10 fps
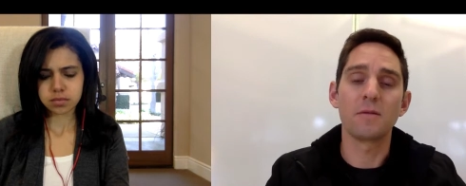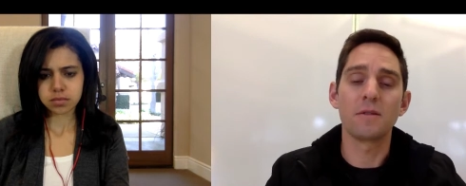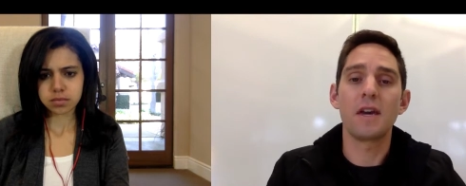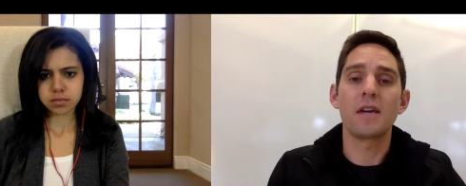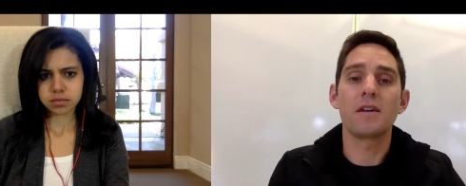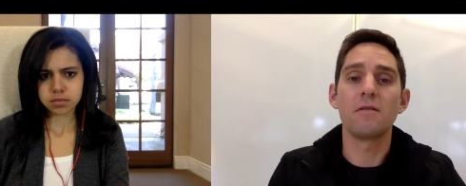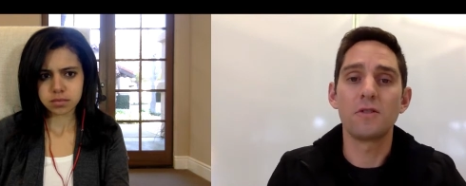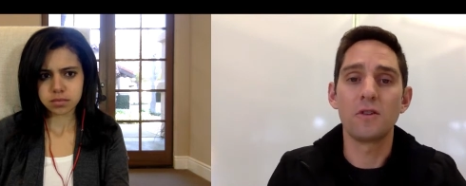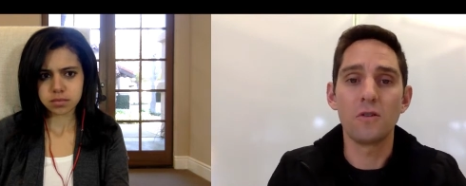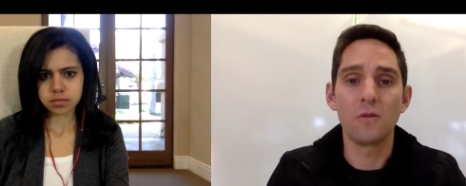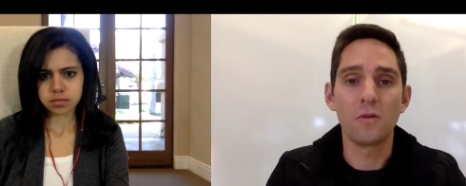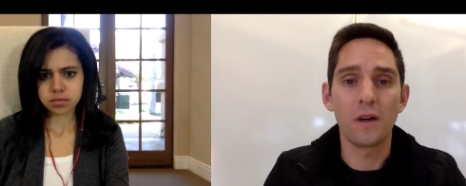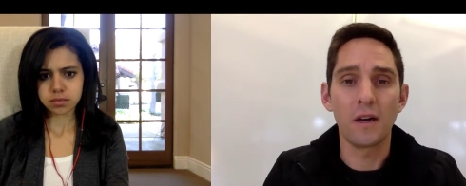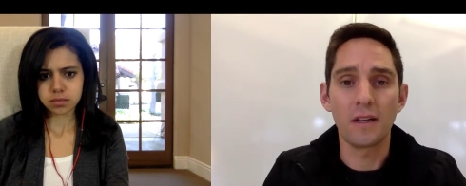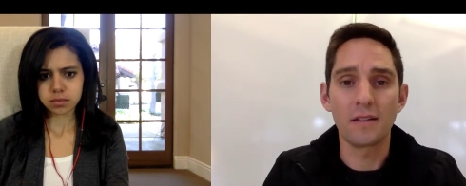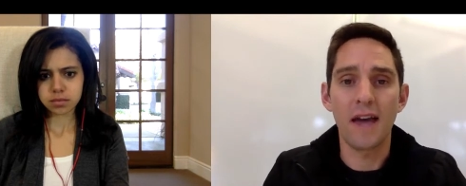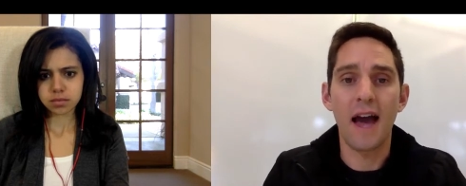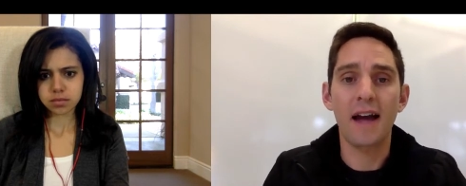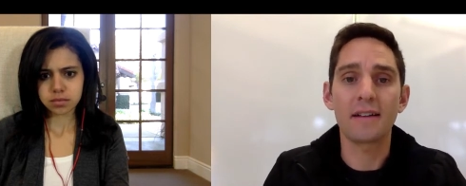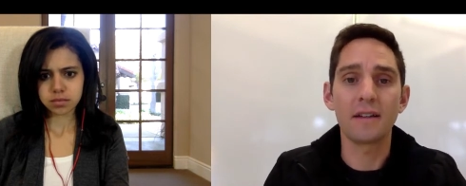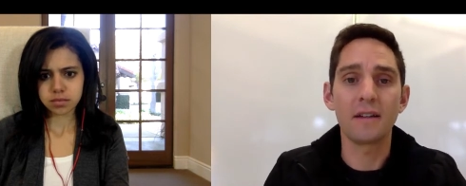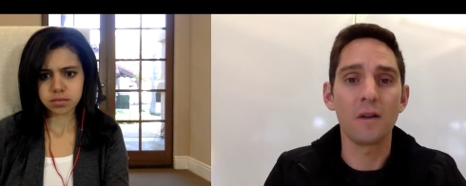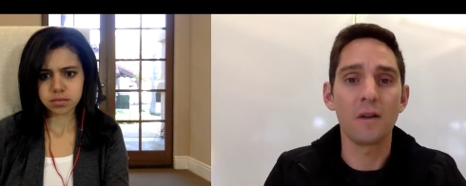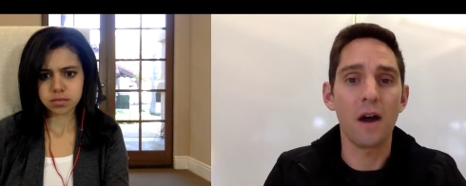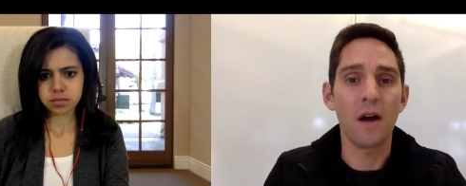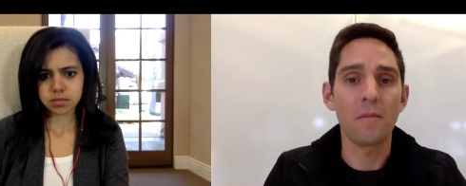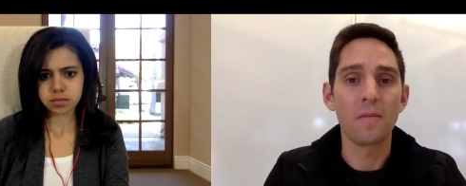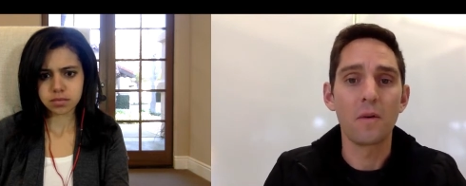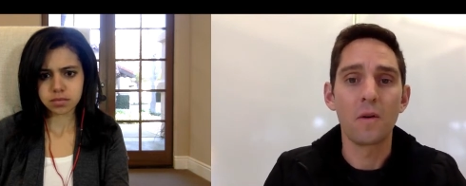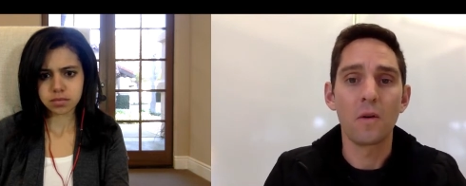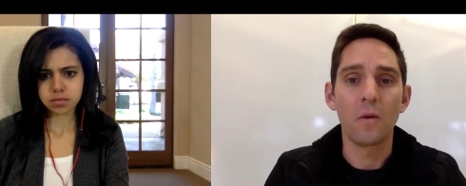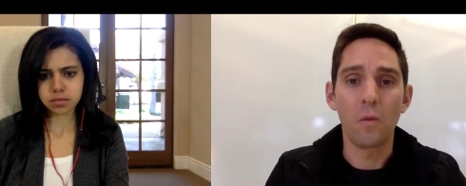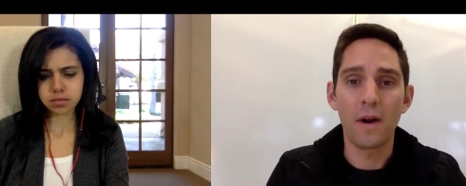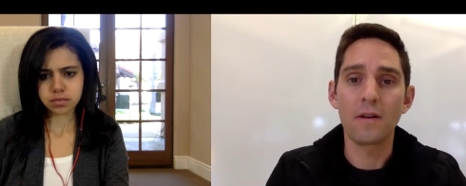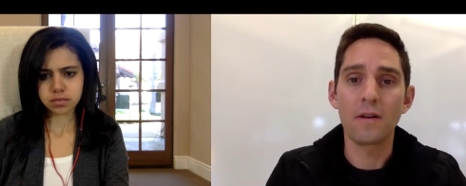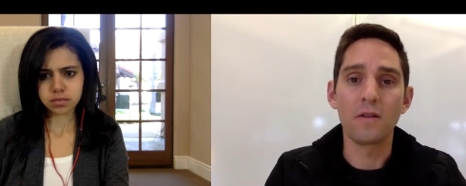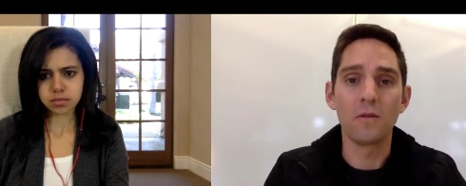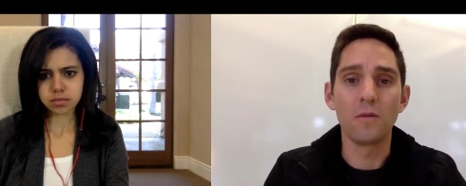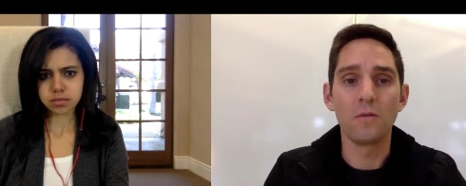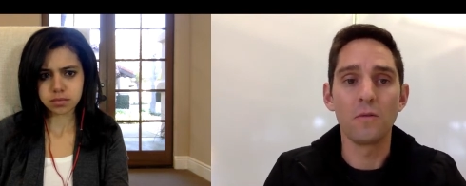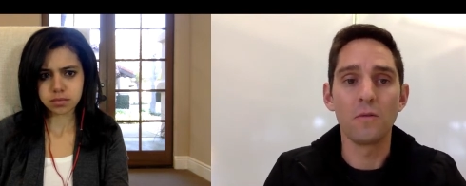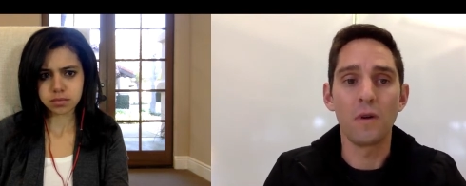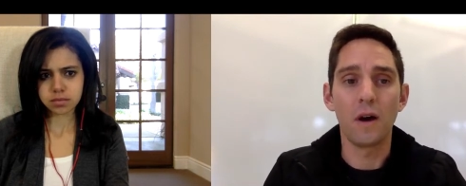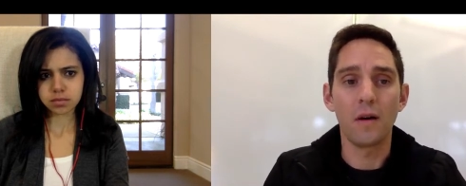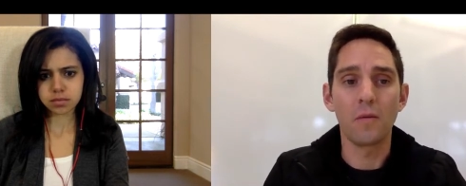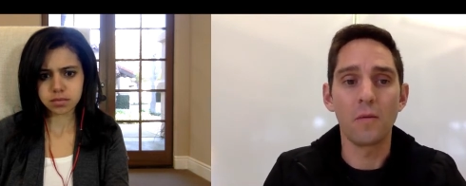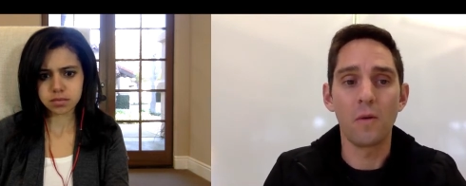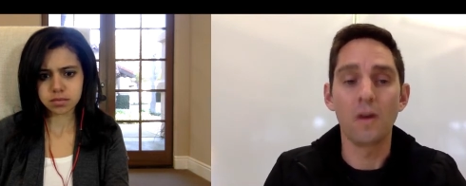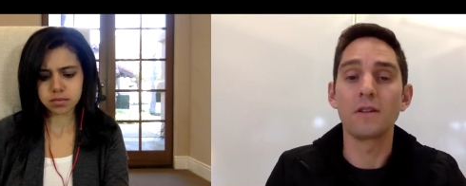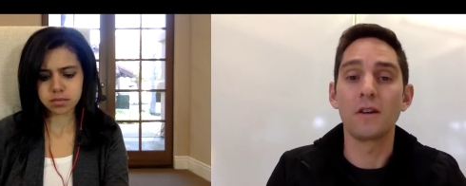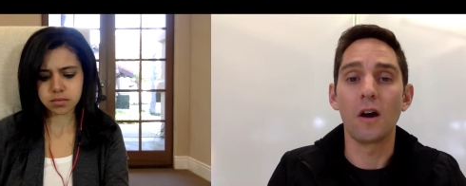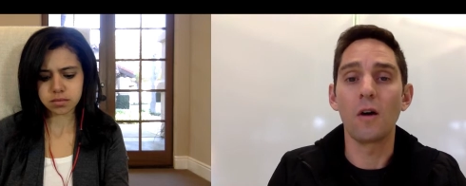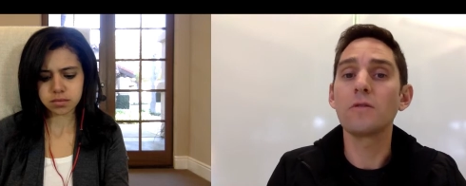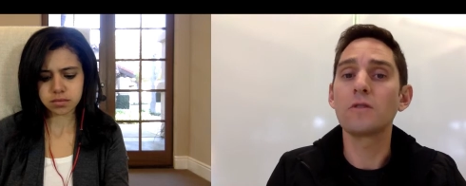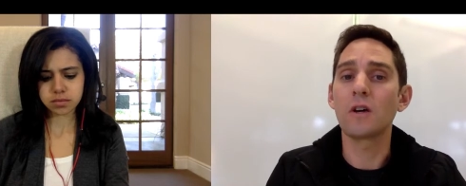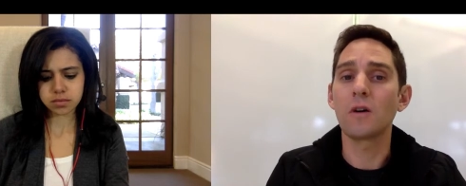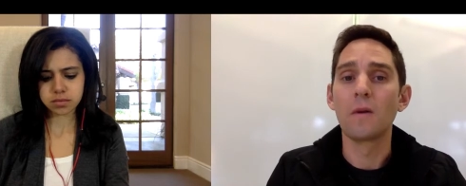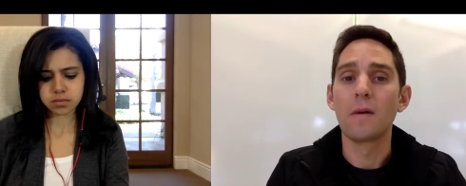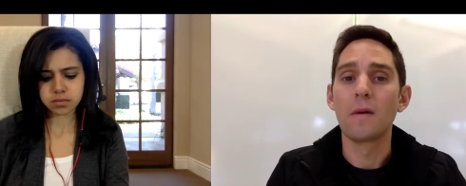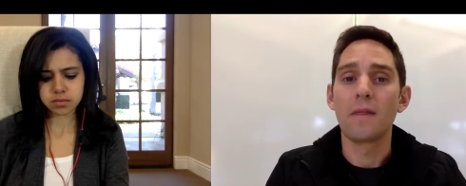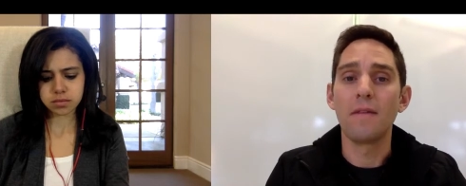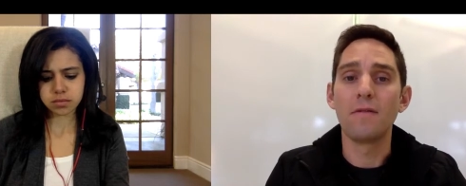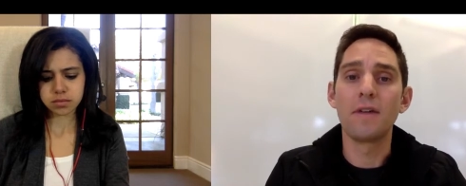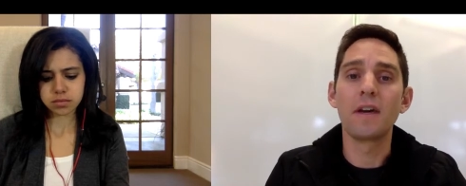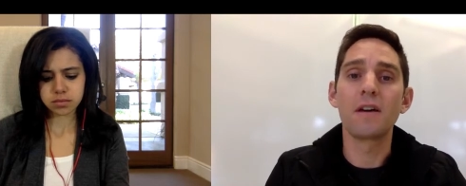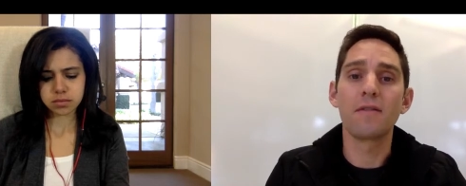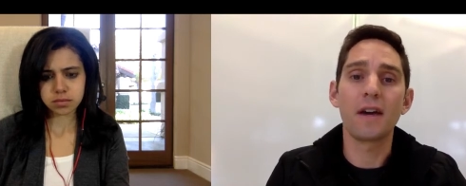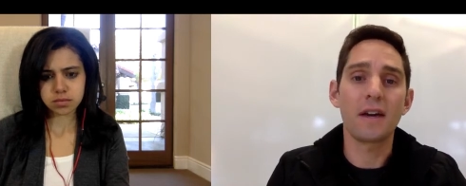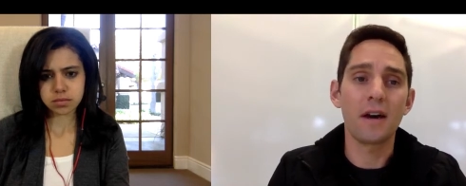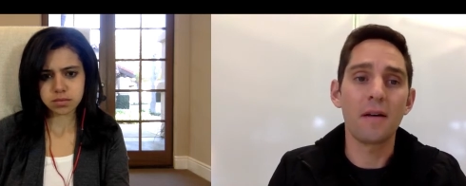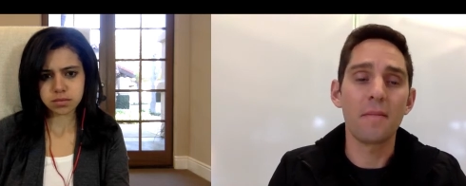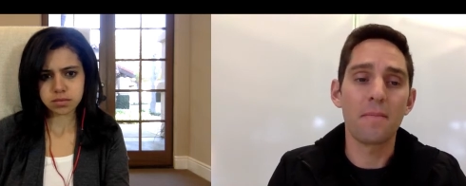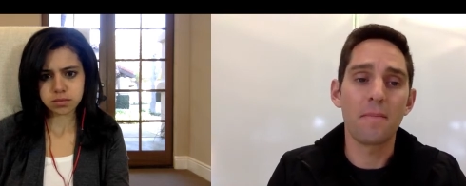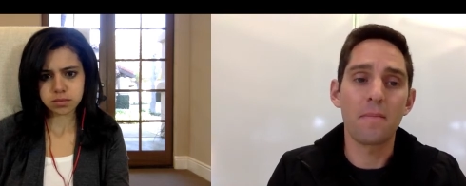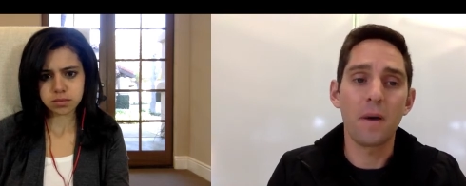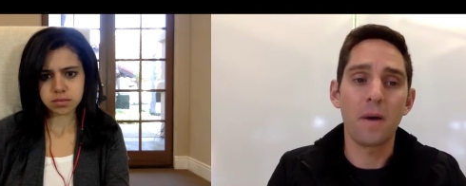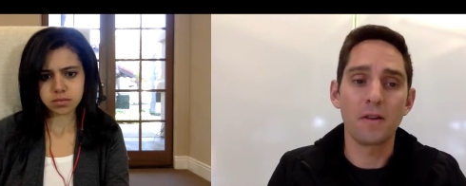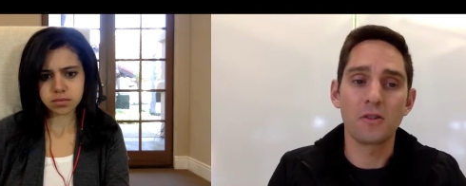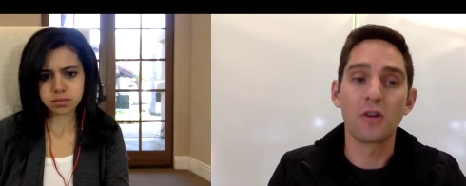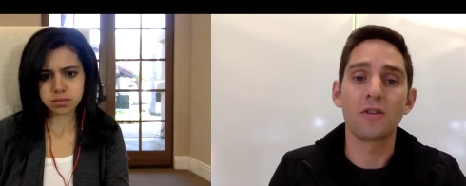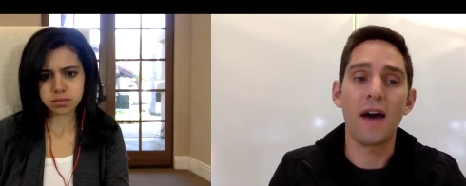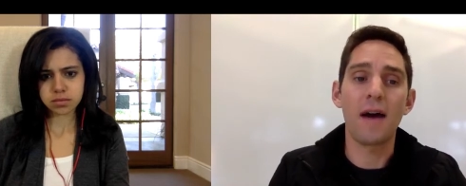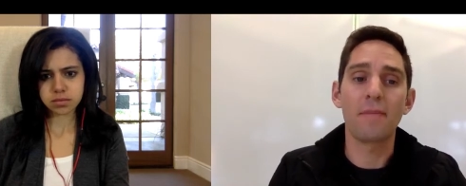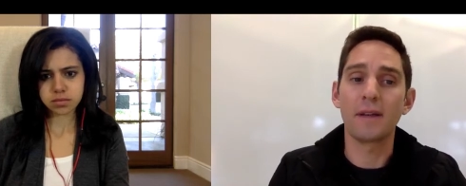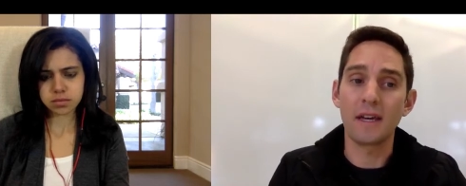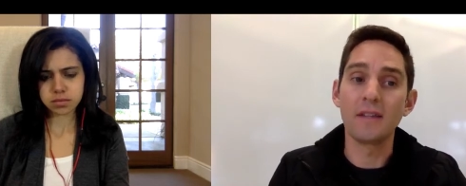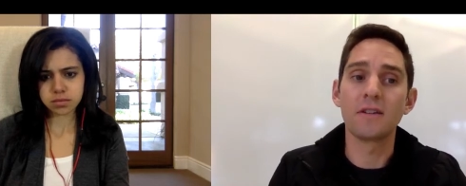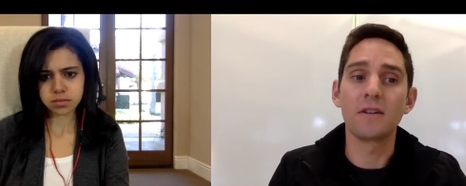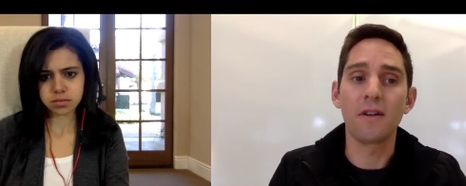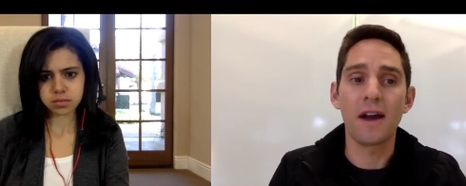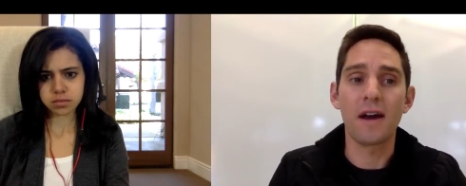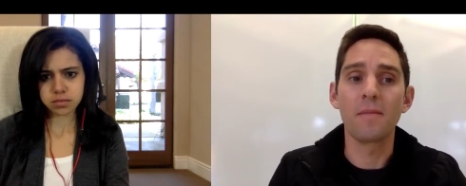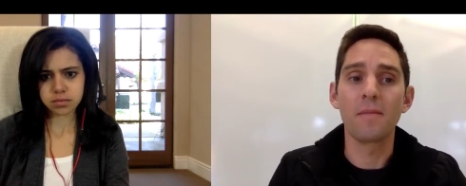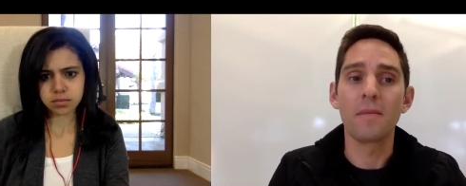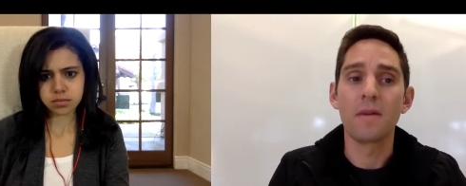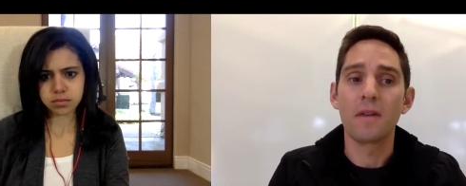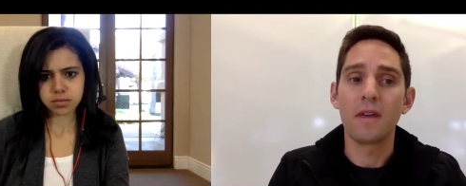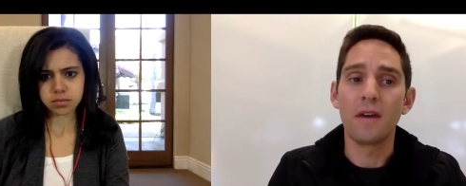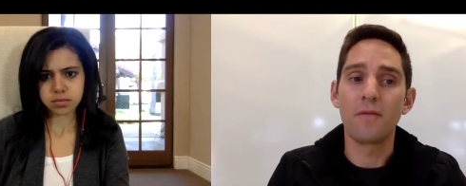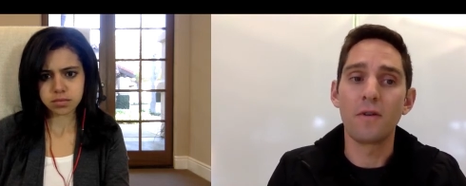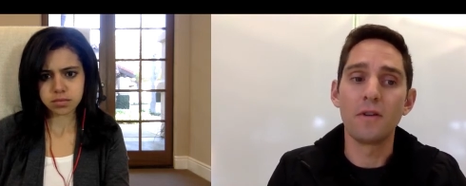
Speaker 1: it will take you to exactly where you want to go. So if you think of like a social app like Instagram, when